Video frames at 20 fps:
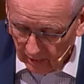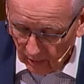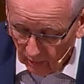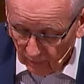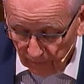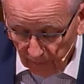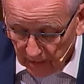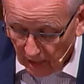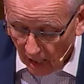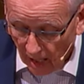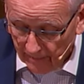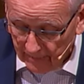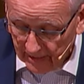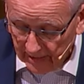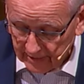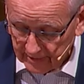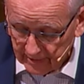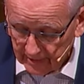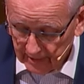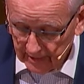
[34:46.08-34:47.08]
or
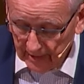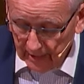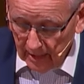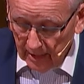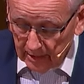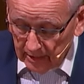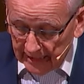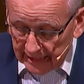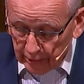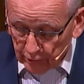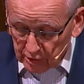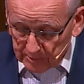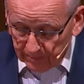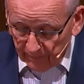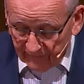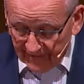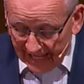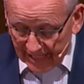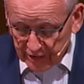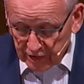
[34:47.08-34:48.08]
comment leaders
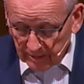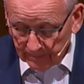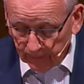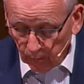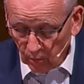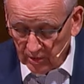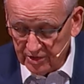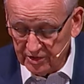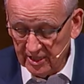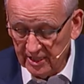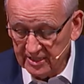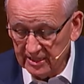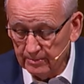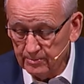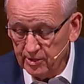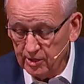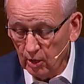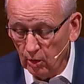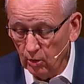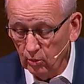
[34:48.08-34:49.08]
provide support systems
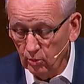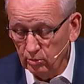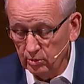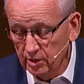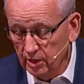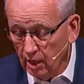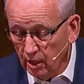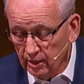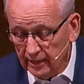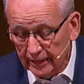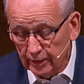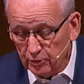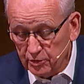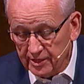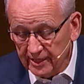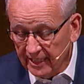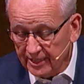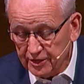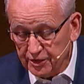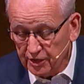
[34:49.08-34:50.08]
so young leaders
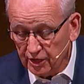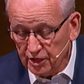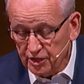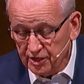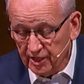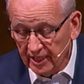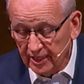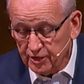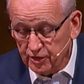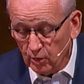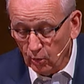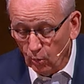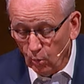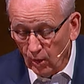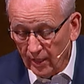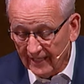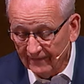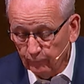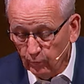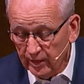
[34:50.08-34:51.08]
can succeed. So,
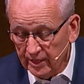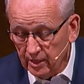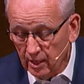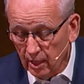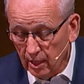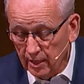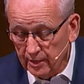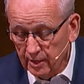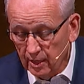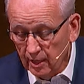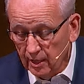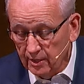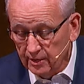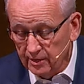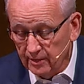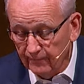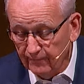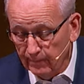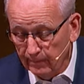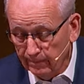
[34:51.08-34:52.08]
what have we done
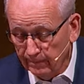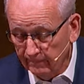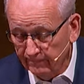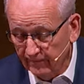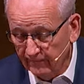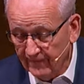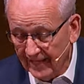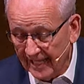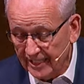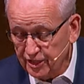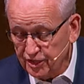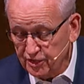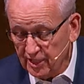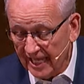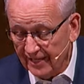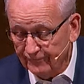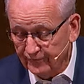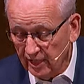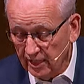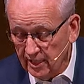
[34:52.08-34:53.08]
to provide
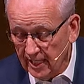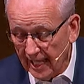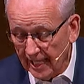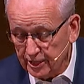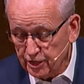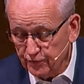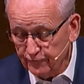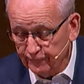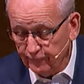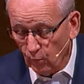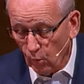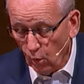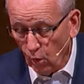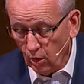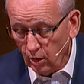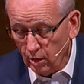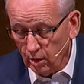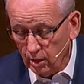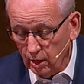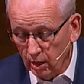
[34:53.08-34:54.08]
safety nets
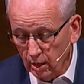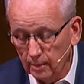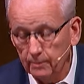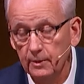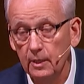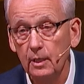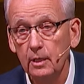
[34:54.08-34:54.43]
for uh,